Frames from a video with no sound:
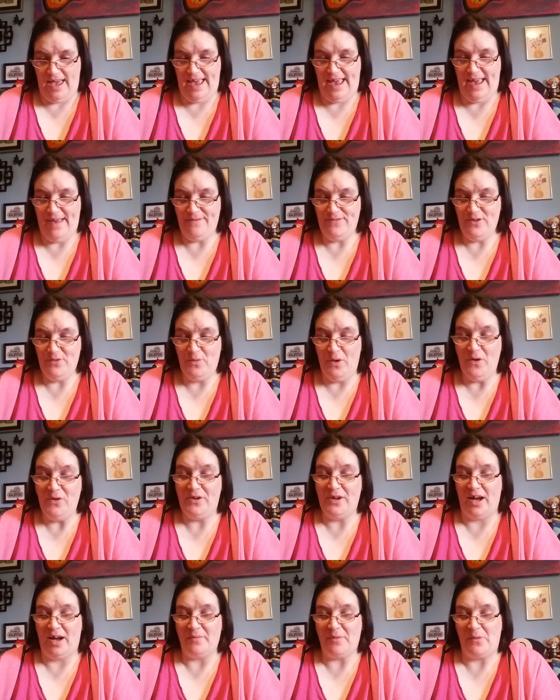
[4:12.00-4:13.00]
If you
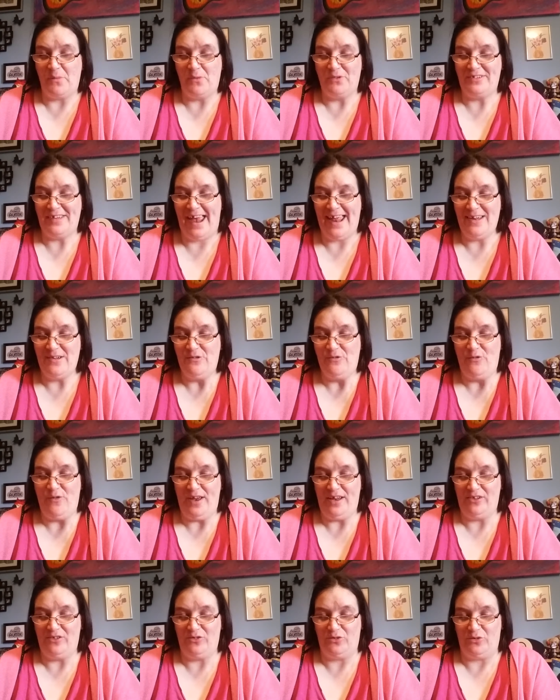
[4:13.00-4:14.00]
woke up and were 10
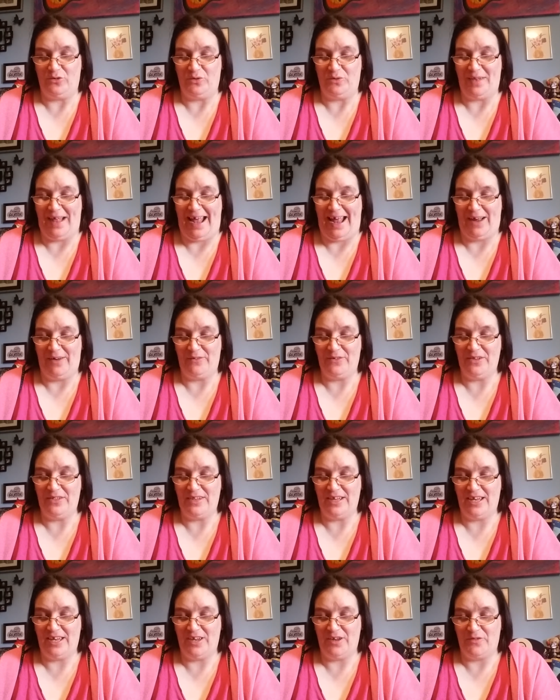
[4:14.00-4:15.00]
feet tall, how do you
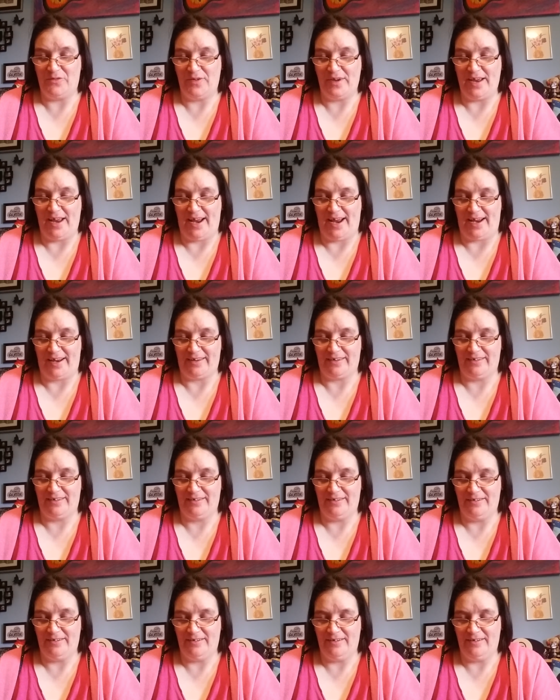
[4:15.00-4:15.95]
think you'd react?